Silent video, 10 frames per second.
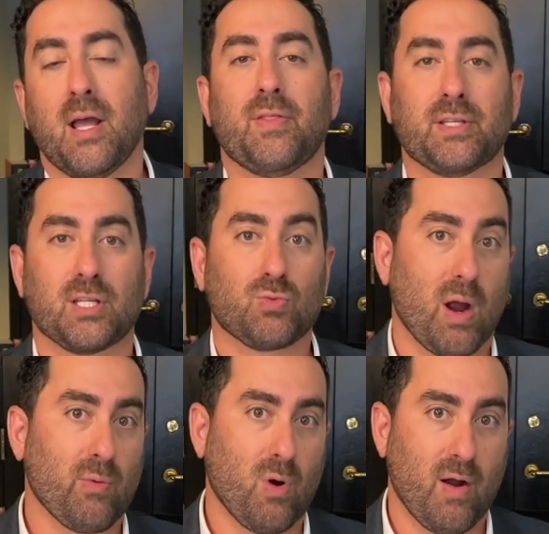This is
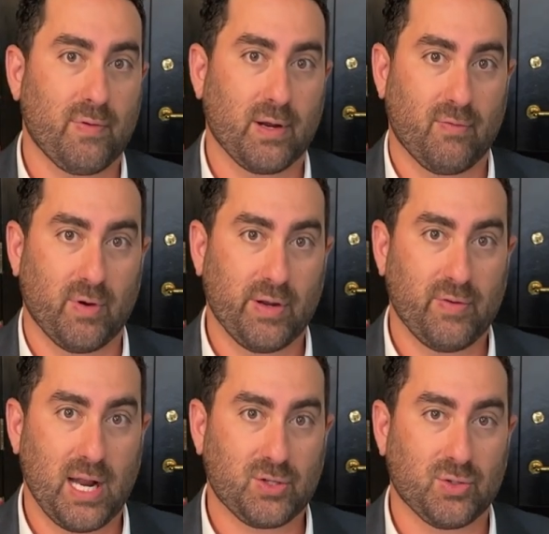why we're offering a free
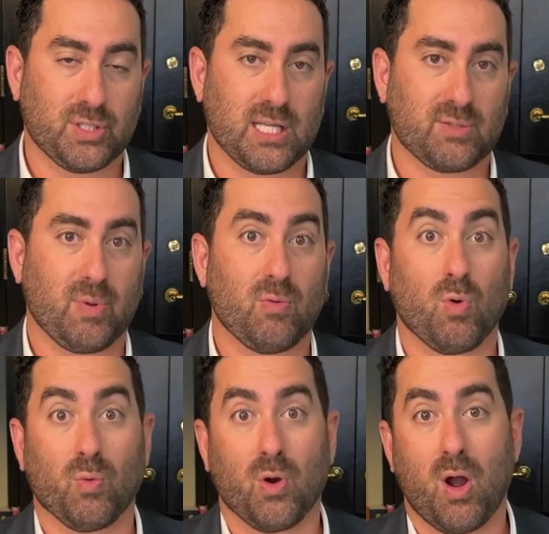financial assessment
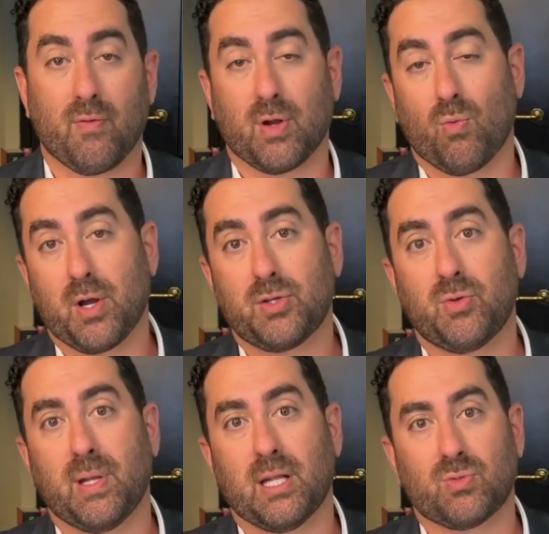where we're offering 1 to
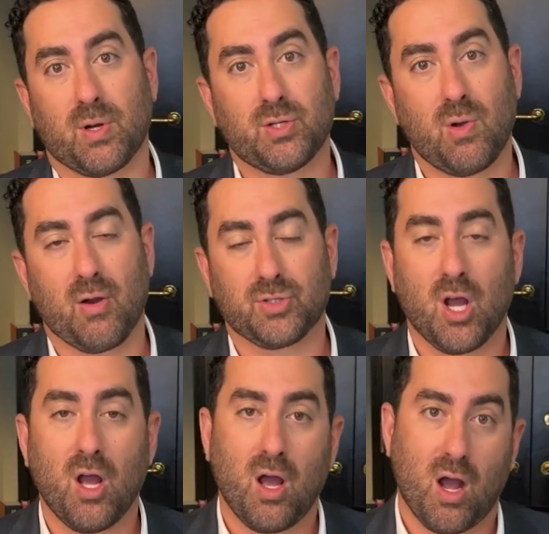2 meetings, 1 to 2 hours
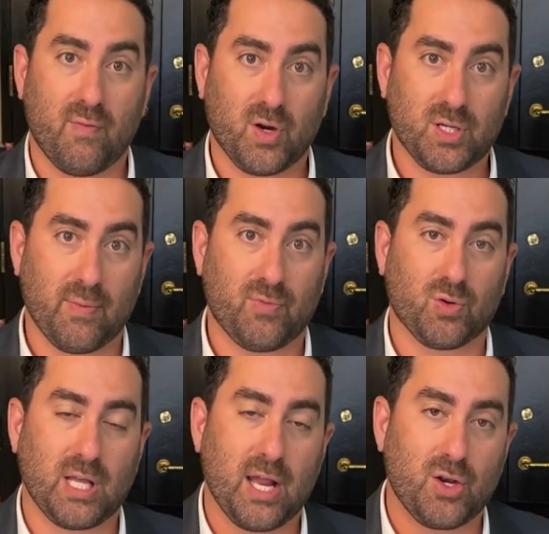of our time,
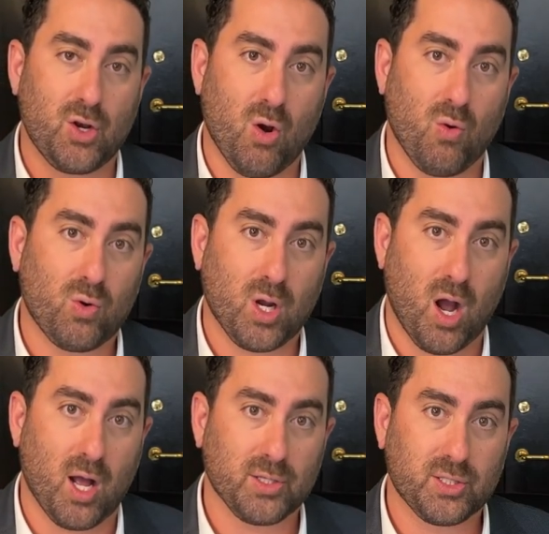folks, at no
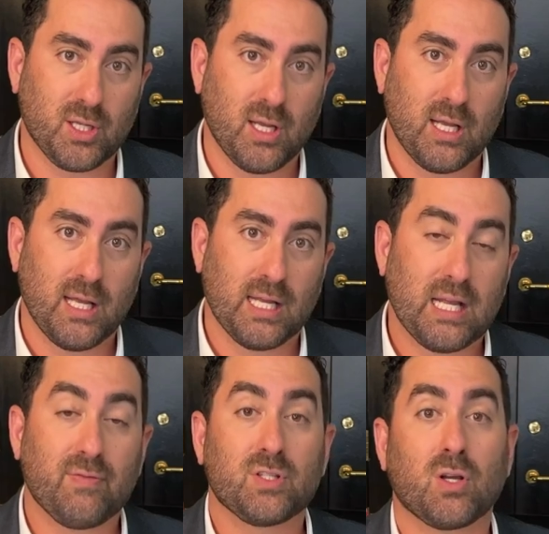cost.
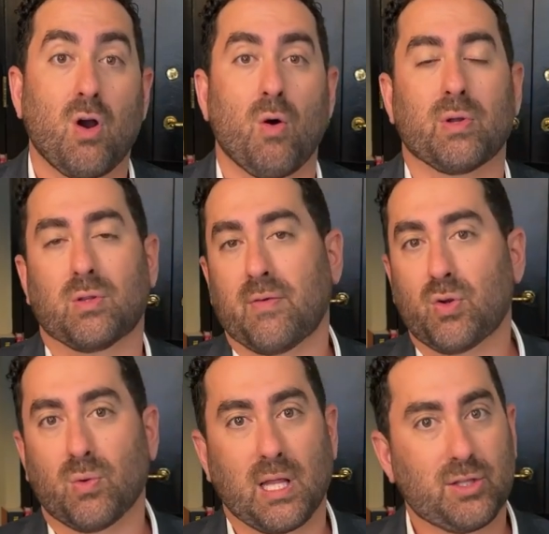Give us a call. We'd love
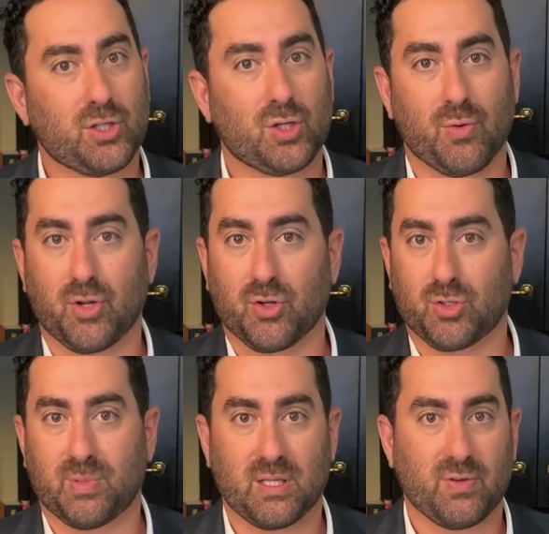to relate this show to your
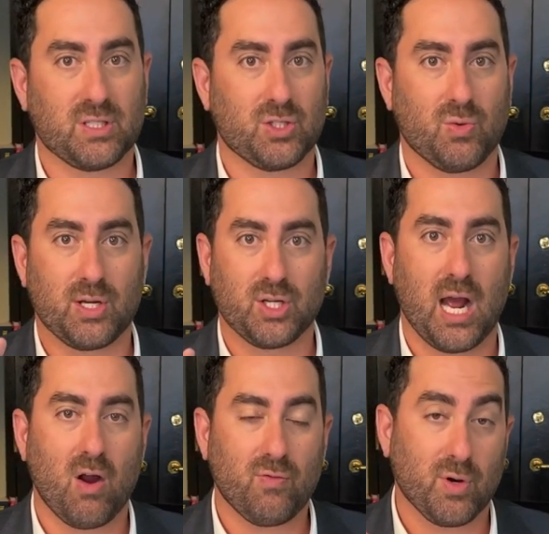specific situation.
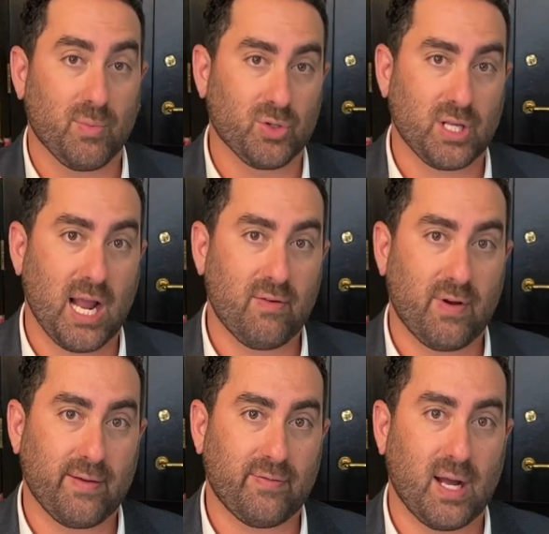Our phone number is
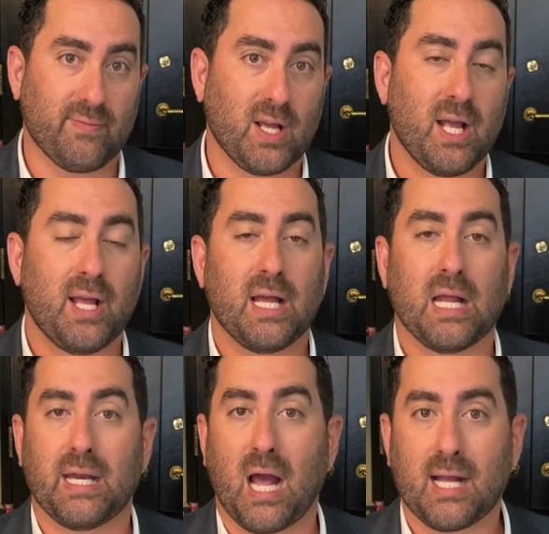
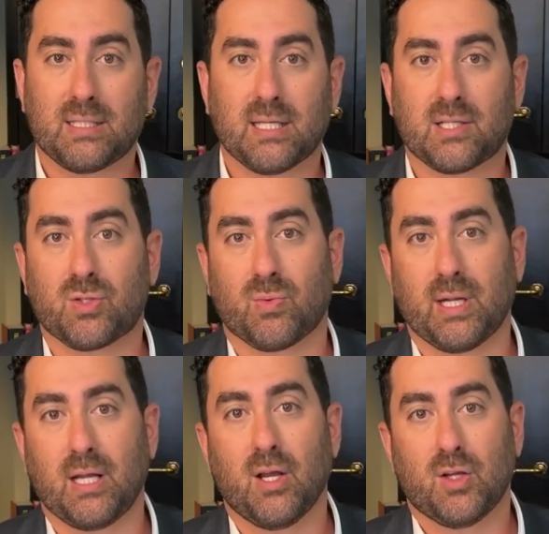
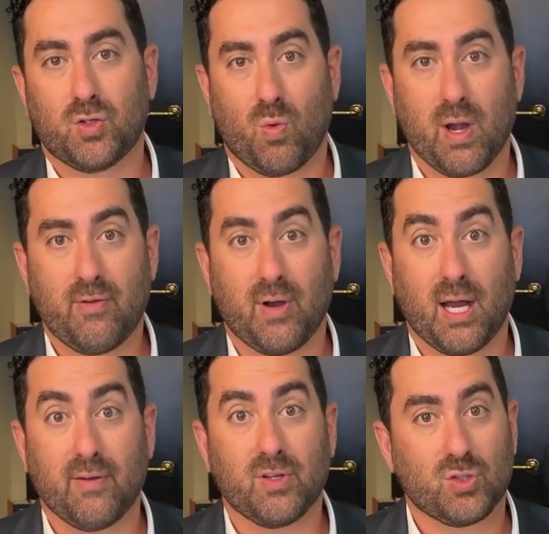
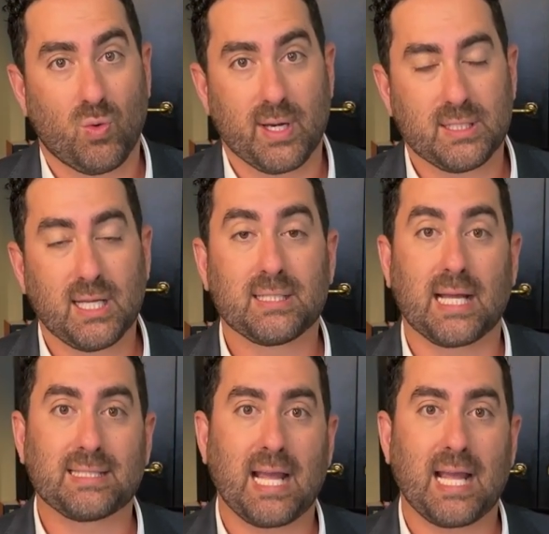855-963-2526. That's